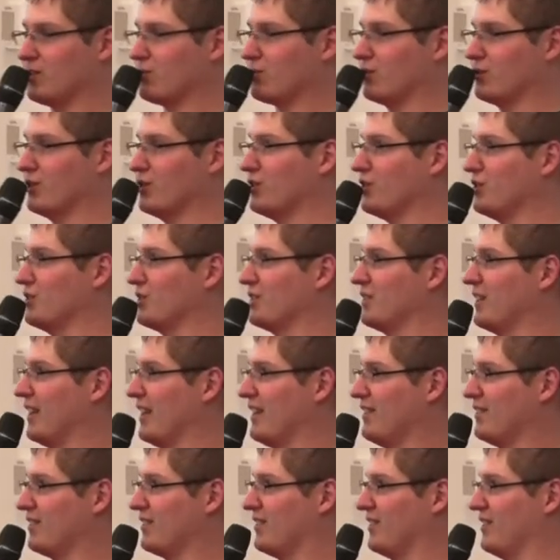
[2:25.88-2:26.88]
tradition
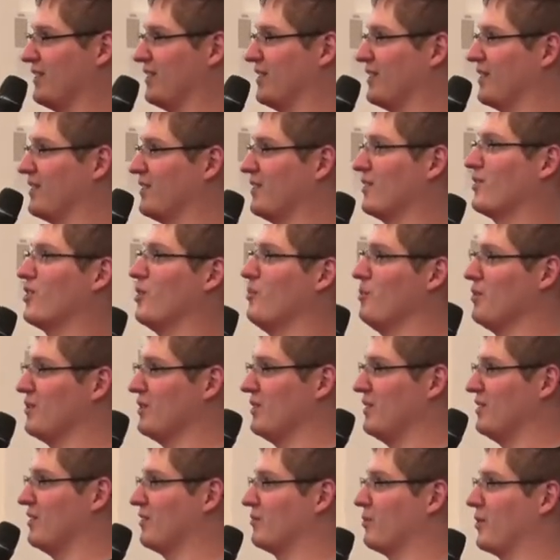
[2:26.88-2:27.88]
at uh, the
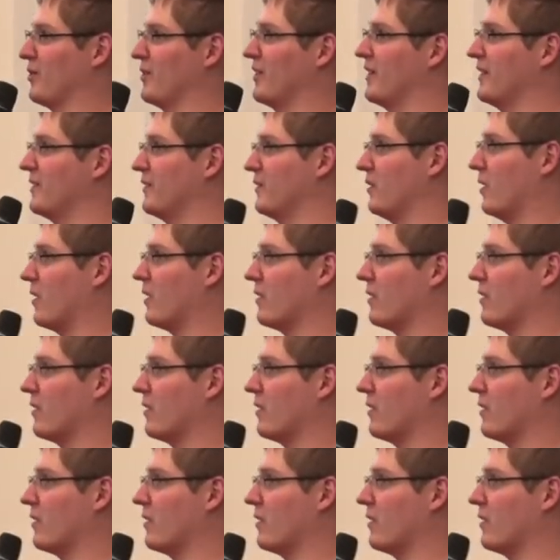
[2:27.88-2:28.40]
company he's working at,